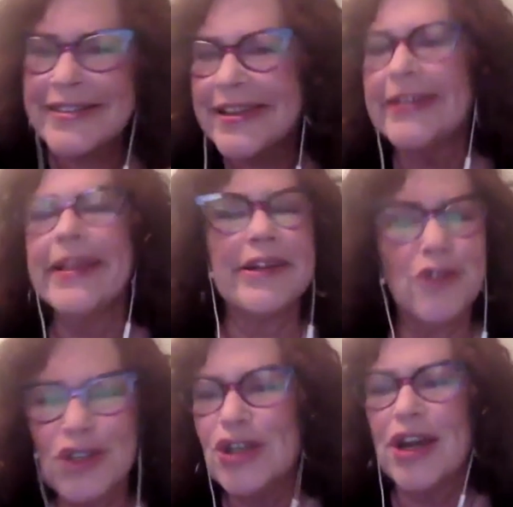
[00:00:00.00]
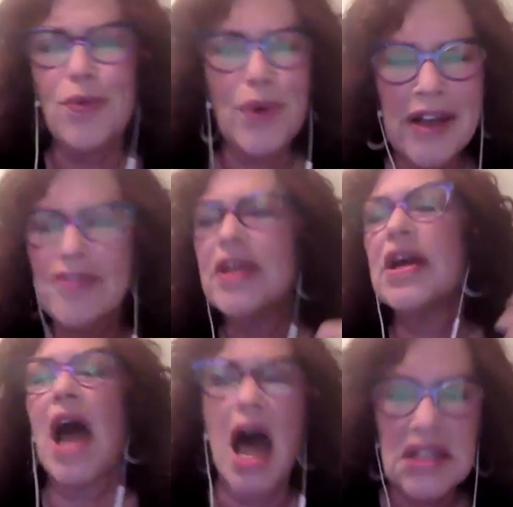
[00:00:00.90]
the electric chair, whatever the
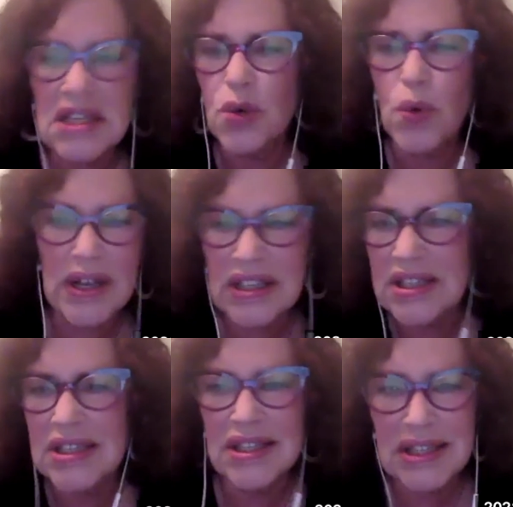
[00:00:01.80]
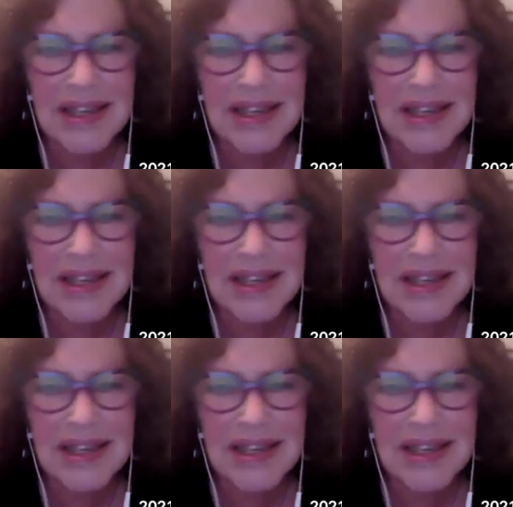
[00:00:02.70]
consequences.